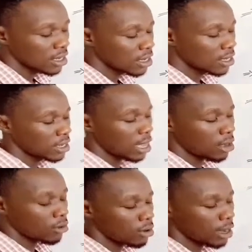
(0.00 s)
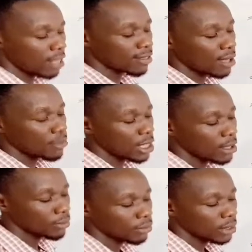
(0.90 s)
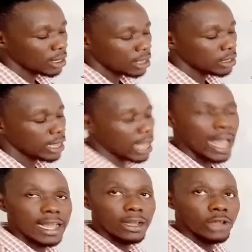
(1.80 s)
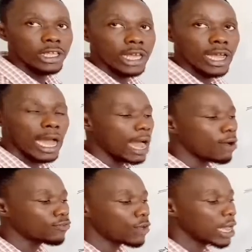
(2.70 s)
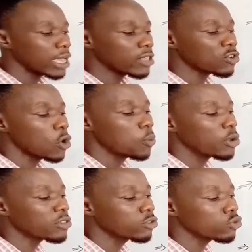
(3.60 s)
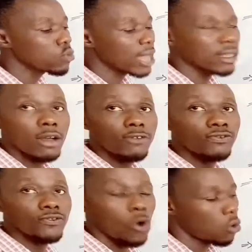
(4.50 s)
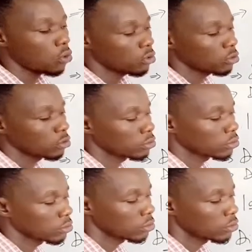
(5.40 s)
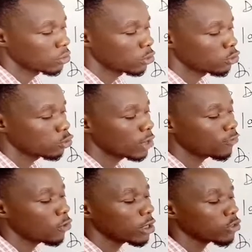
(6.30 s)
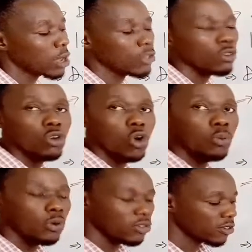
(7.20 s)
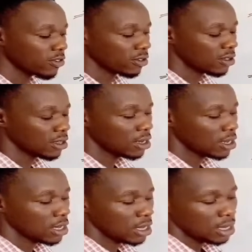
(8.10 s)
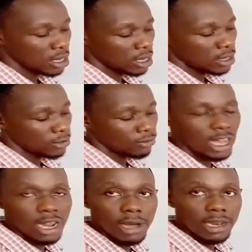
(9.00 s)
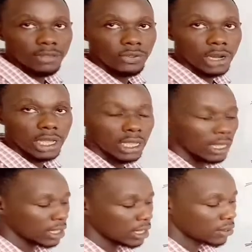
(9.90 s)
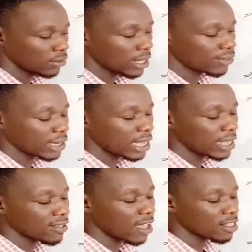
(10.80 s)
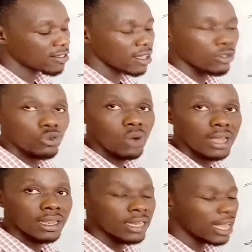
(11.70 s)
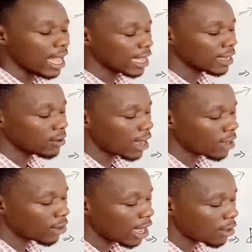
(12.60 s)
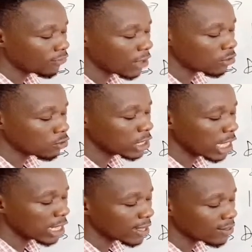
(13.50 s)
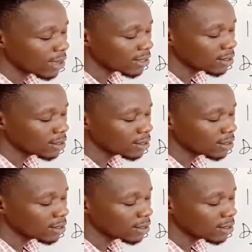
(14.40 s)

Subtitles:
Now, let's stand here. The angle here, alpha, is opposite to what? 4. So the 4 is what? Opposite. What about the 3? The 3 is adjacent to what? The angle alpha. So here is what?